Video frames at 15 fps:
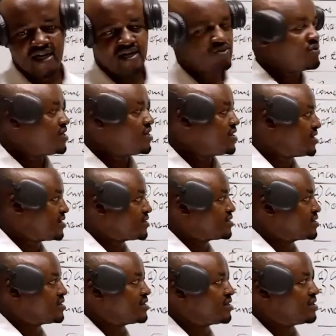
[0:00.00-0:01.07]
us what is this?
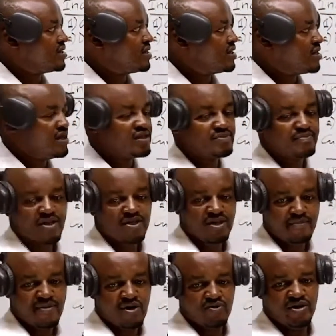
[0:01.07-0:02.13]
This particular
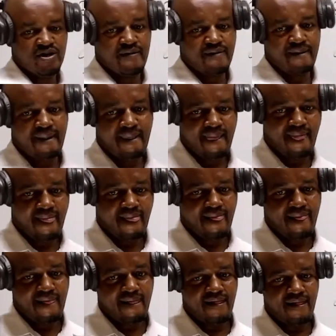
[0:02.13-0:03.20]
amount here.
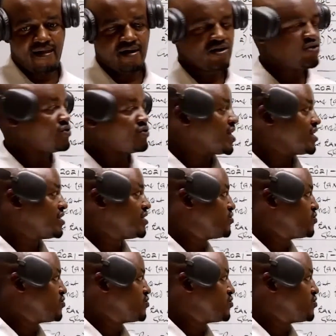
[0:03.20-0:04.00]
292.